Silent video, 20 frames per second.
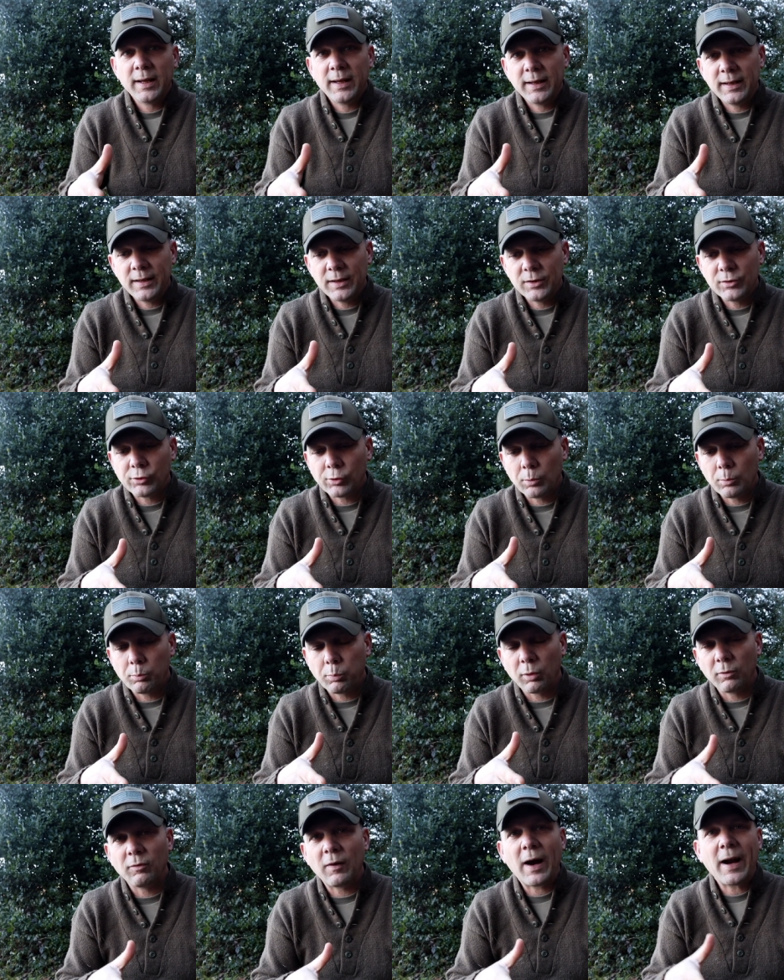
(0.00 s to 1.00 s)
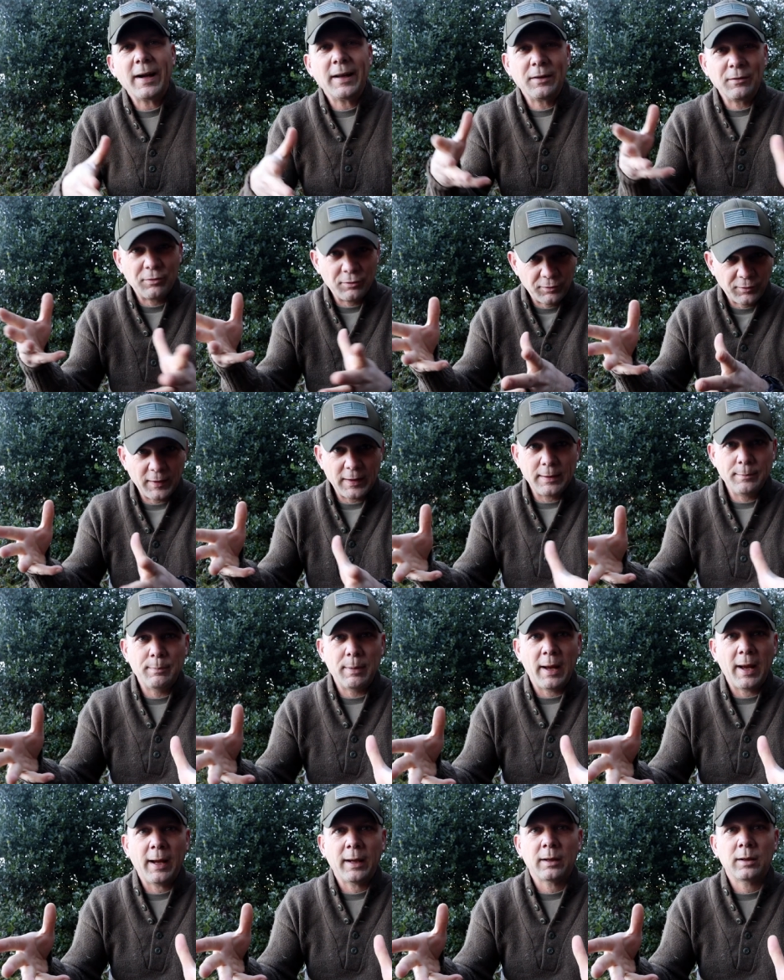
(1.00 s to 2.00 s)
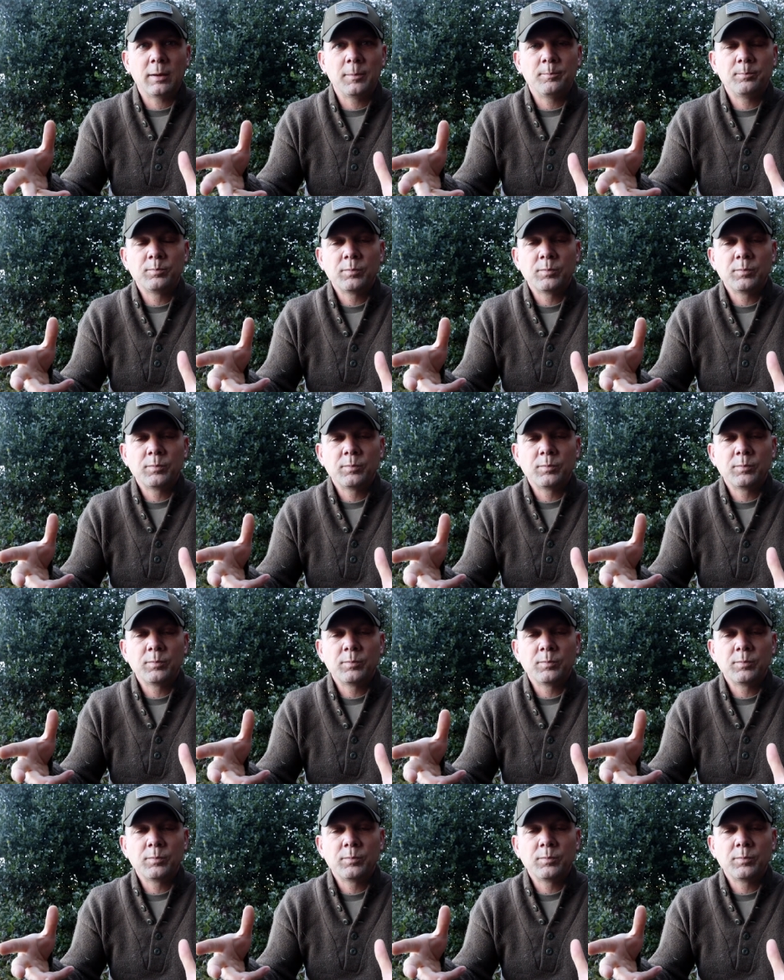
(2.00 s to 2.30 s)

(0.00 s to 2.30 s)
is providing feedback